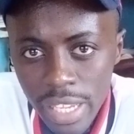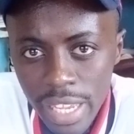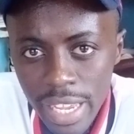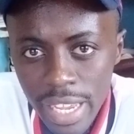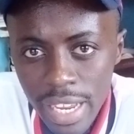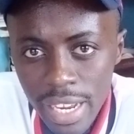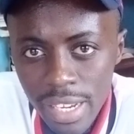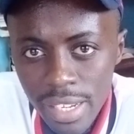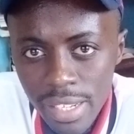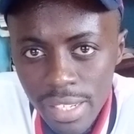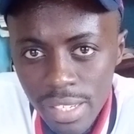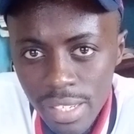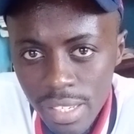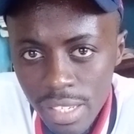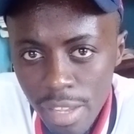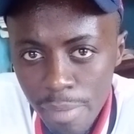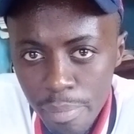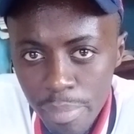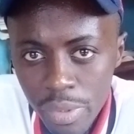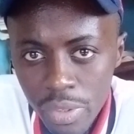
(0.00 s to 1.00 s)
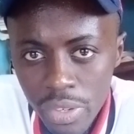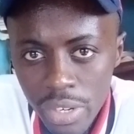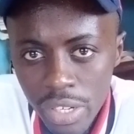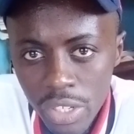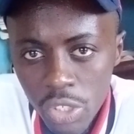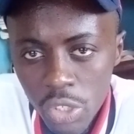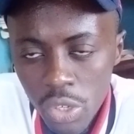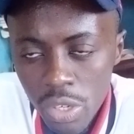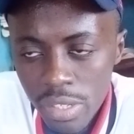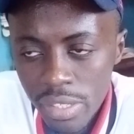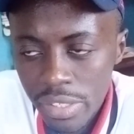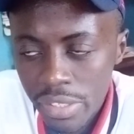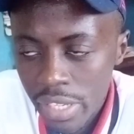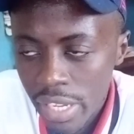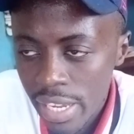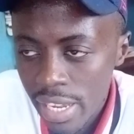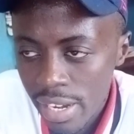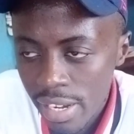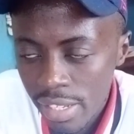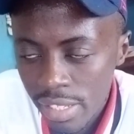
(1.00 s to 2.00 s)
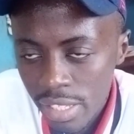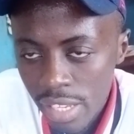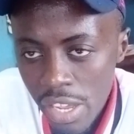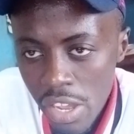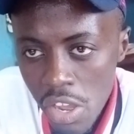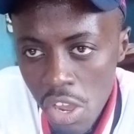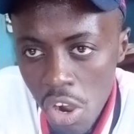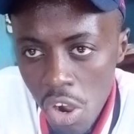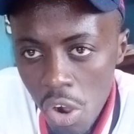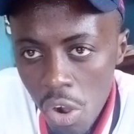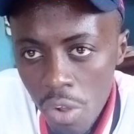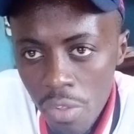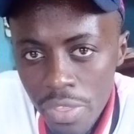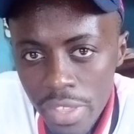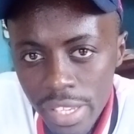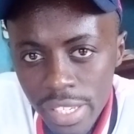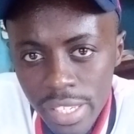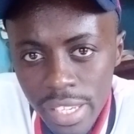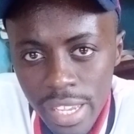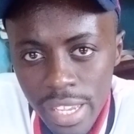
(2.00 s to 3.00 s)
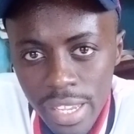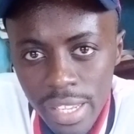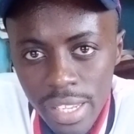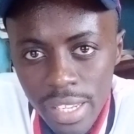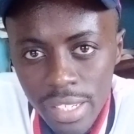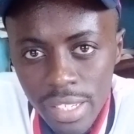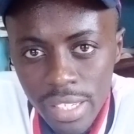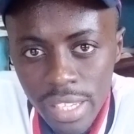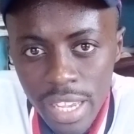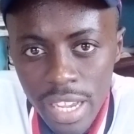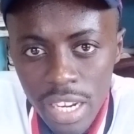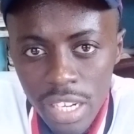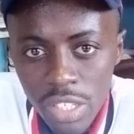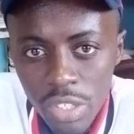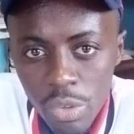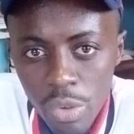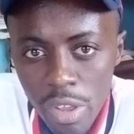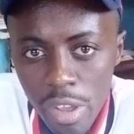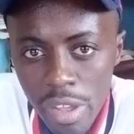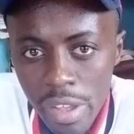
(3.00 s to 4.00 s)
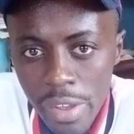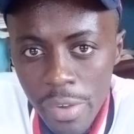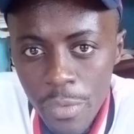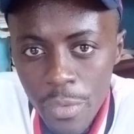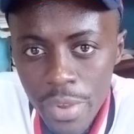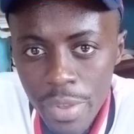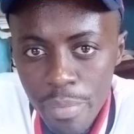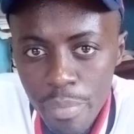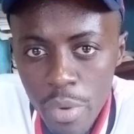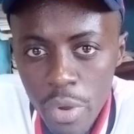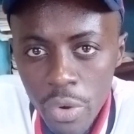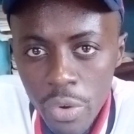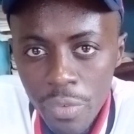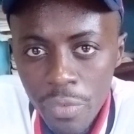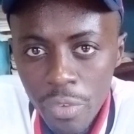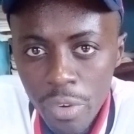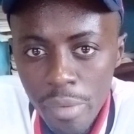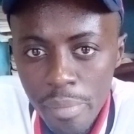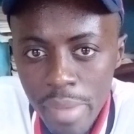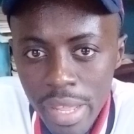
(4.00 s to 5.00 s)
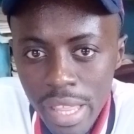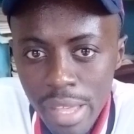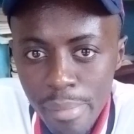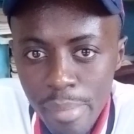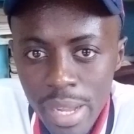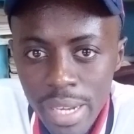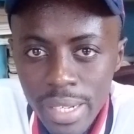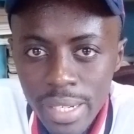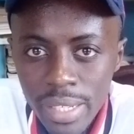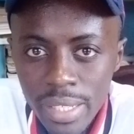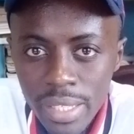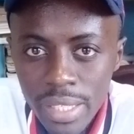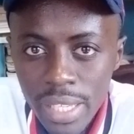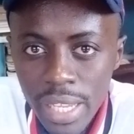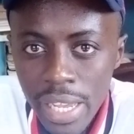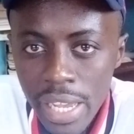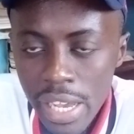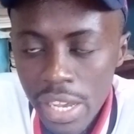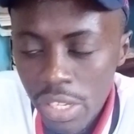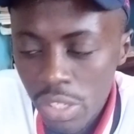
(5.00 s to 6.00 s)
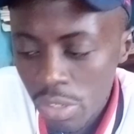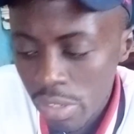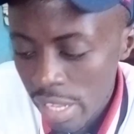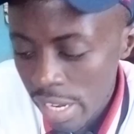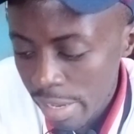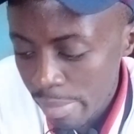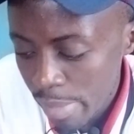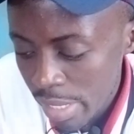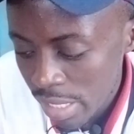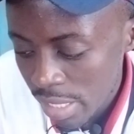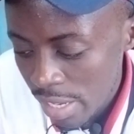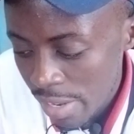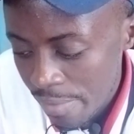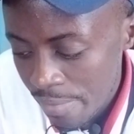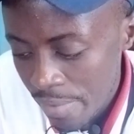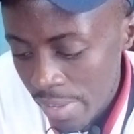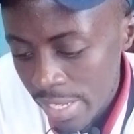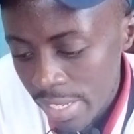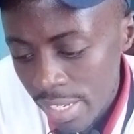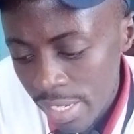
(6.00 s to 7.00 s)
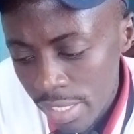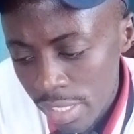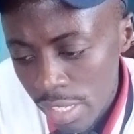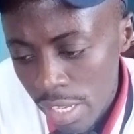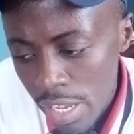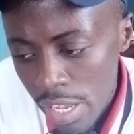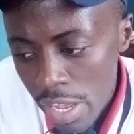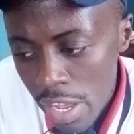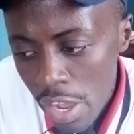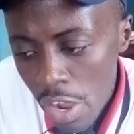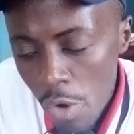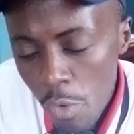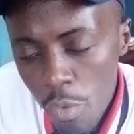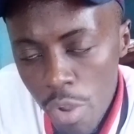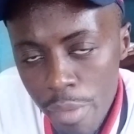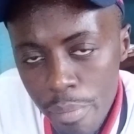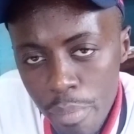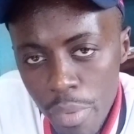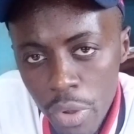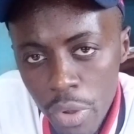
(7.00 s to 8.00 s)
skills, subtraction skills. All these skills we borrow from mathematics. So that means in physics we